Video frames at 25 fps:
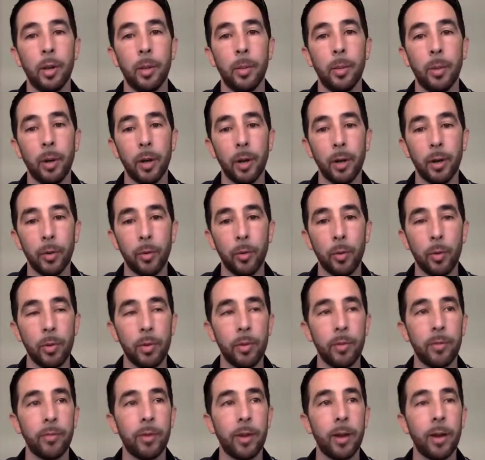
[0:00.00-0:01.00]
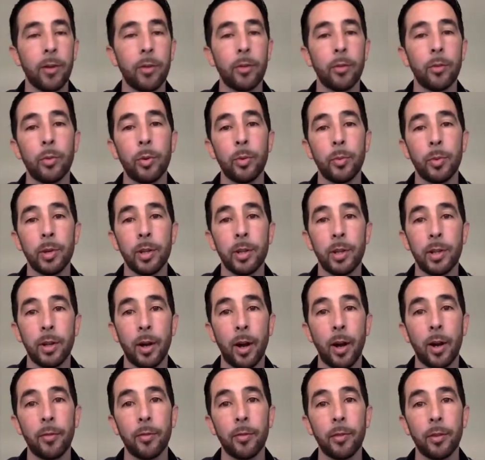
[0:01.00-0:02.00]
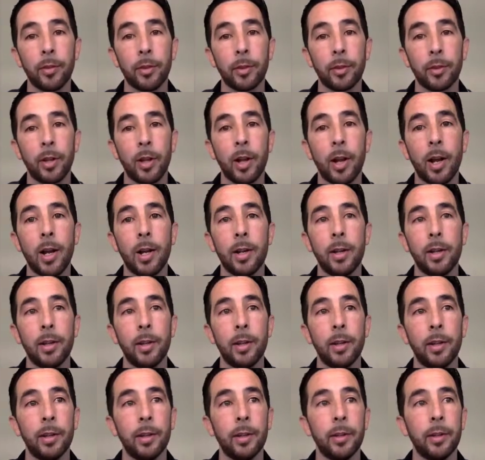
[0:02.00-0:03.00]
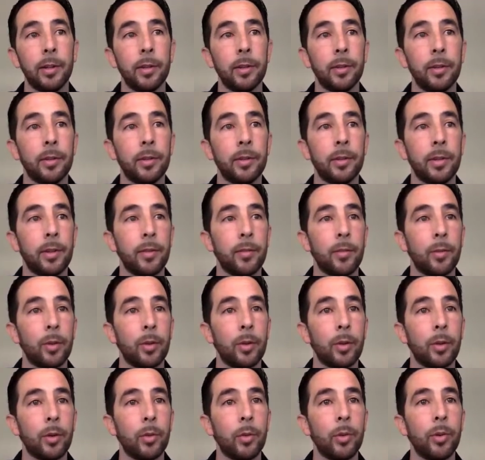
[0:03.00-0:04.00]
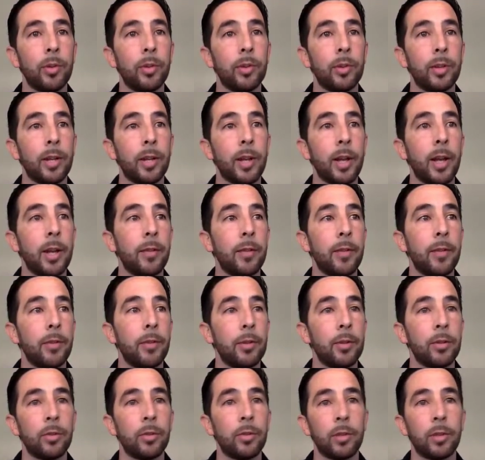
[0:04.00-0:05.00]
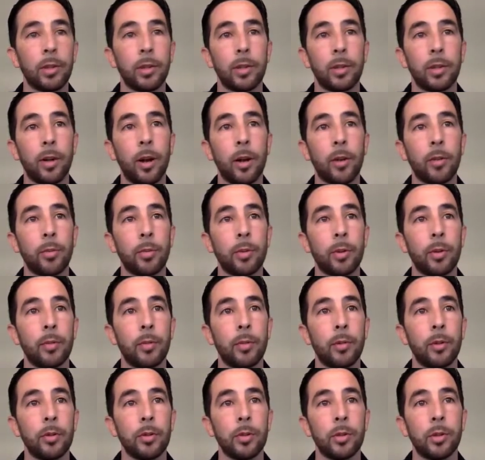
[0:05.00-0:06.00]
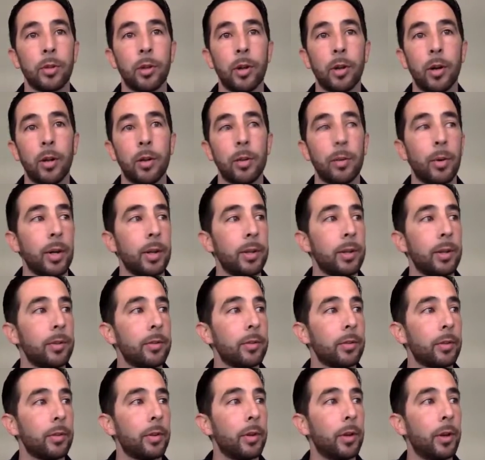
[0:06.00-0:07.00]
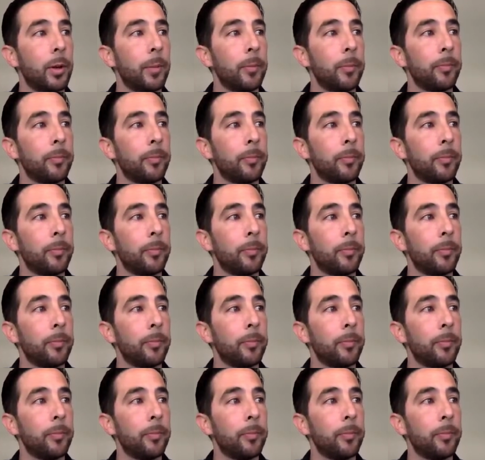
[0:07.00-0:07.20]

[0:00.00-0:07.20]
but what we found when we did the audit for this client is that if we look once again, if we just look at the cost per conversion column, right, these are